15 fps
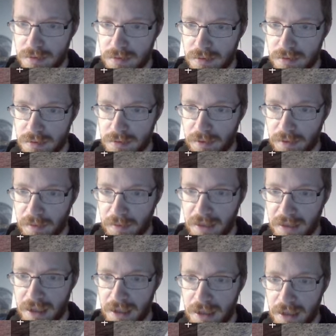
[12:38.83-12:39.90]
something
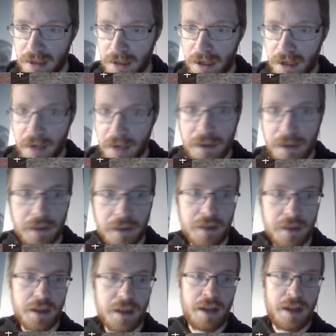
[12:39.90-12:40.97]
here. I don't know.
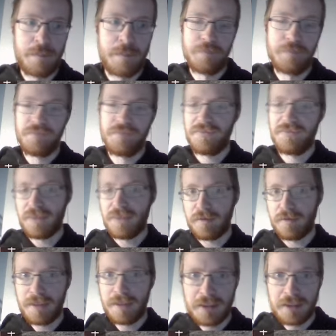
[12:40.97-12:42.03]
Um, this is fairly
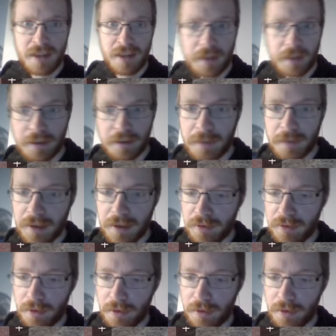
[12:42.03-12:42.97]
generic to me, so